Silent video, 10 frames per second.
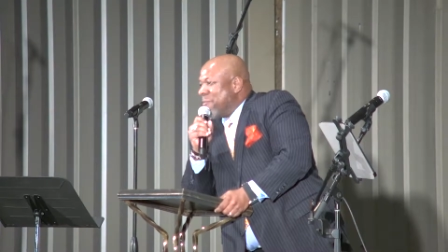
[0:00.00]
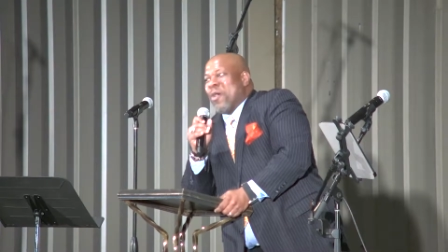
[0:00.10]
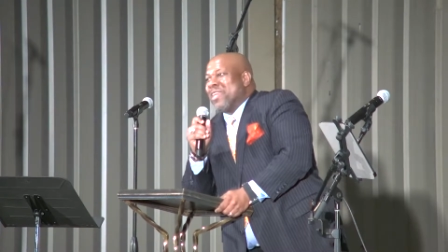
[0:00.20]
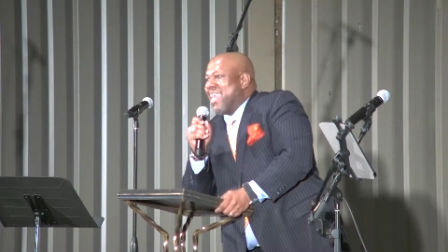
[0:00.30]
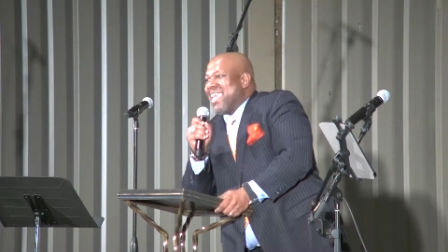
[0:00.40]
Come
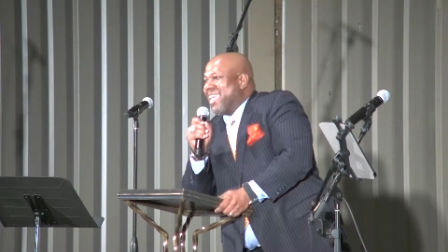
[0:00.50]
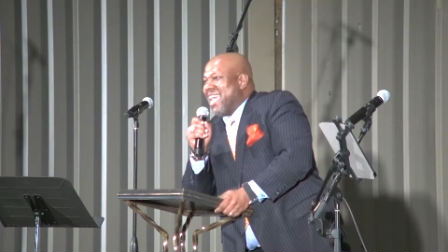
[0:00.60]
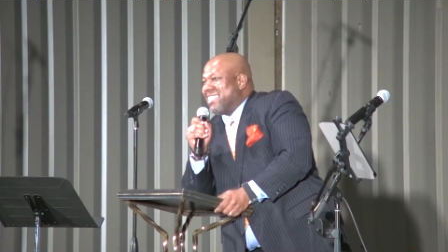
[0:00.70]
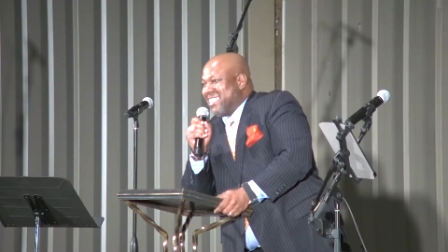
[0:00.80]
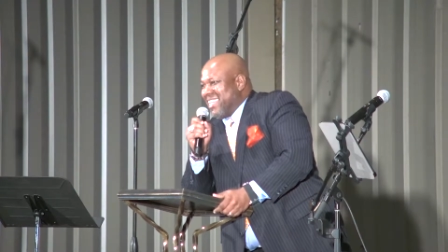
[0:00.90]
on, they didn't
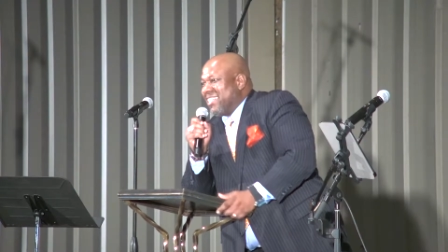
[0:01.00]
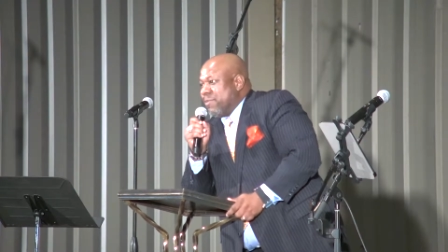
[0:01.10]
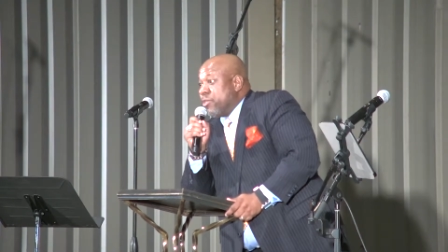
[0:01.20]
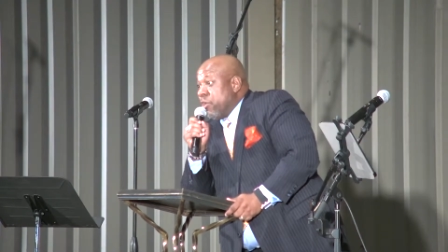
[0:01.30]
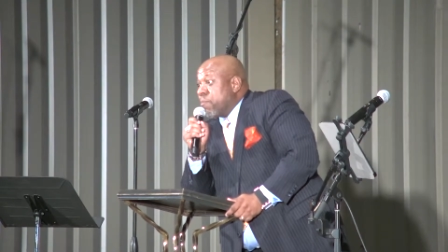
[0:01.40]
catch it.
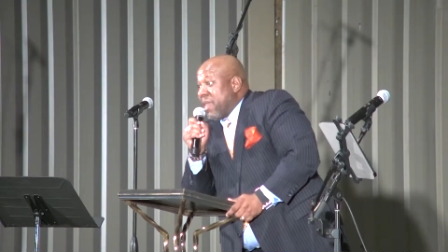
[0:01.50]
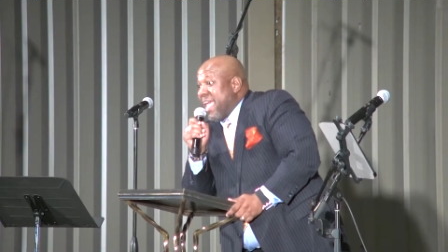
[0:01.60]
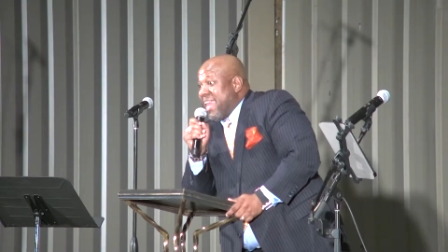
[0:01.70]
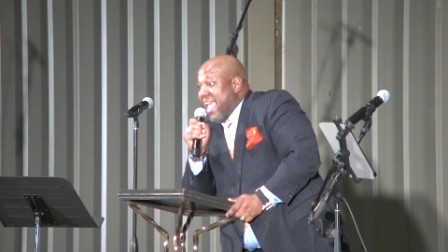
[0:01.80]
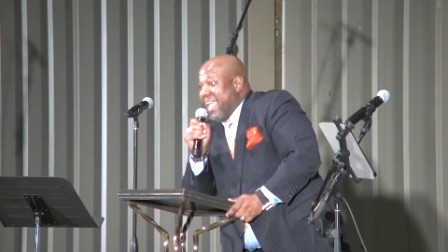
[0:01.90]
Touch them. You're
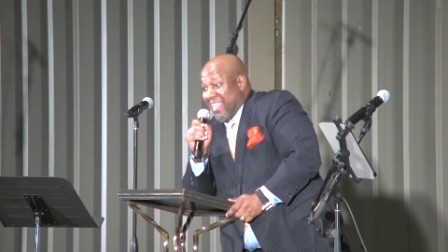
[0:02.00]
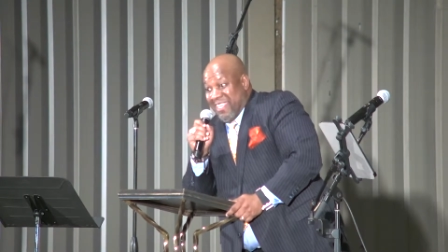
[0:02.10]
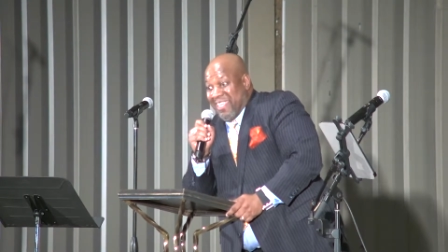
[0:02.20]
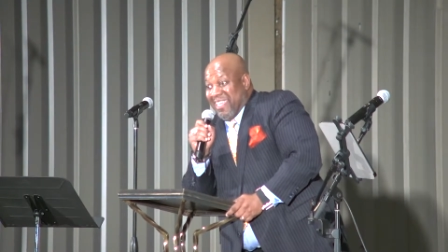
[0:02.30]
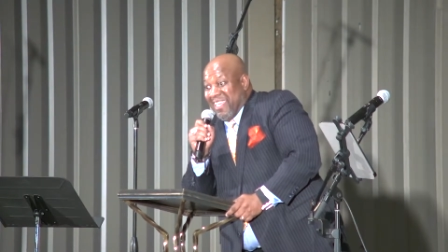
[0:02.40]
plan A.
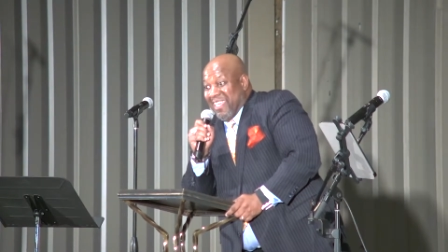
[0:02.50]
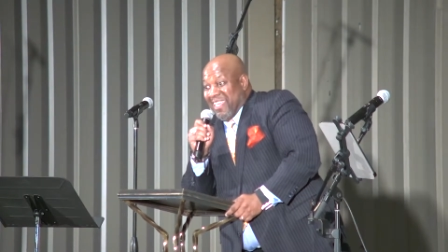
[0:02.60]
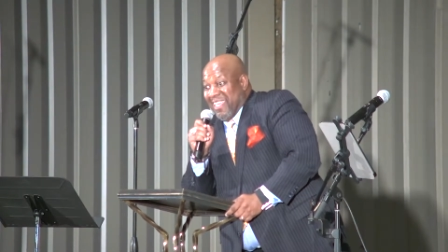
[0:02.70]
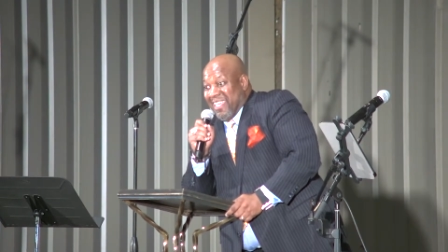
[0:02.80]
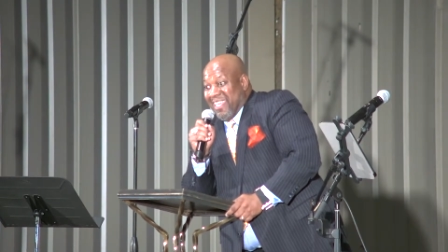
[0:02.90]

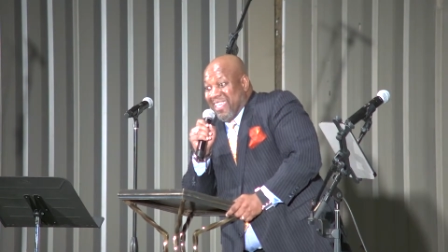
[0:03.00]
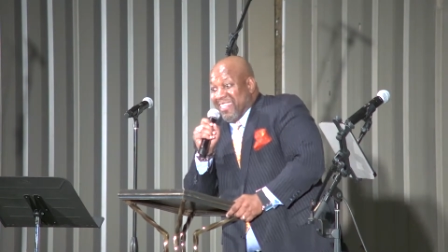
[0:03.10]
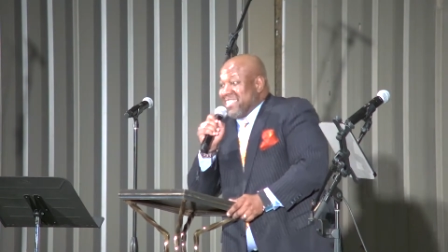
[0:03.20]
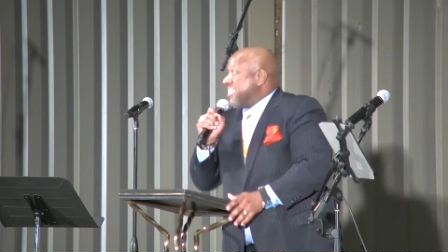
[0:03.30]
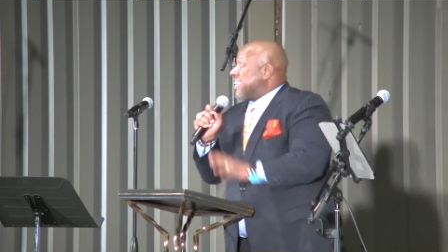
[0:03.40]

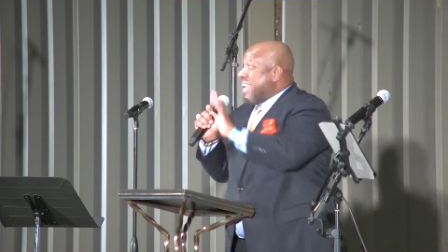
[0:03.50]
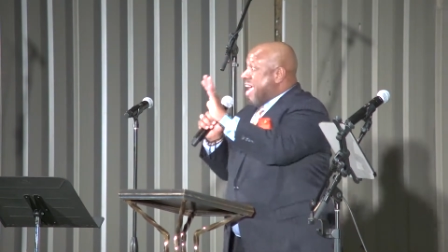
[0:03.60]
This is